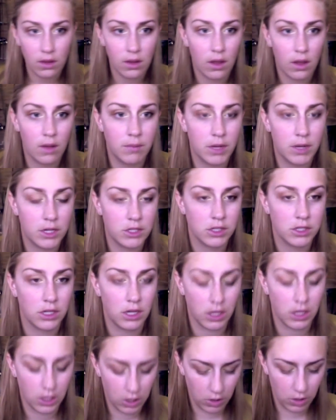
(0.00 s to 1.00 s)
I'm actually
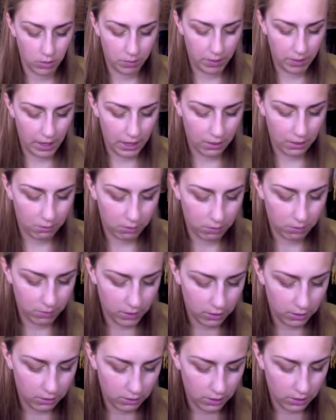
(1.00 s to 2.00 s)
going to go back with
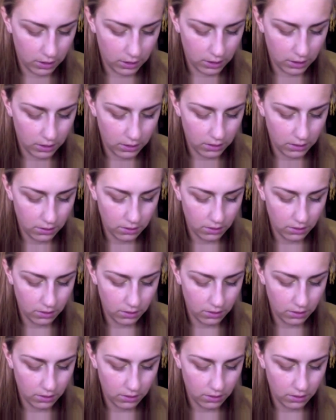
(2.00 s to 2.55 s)
my green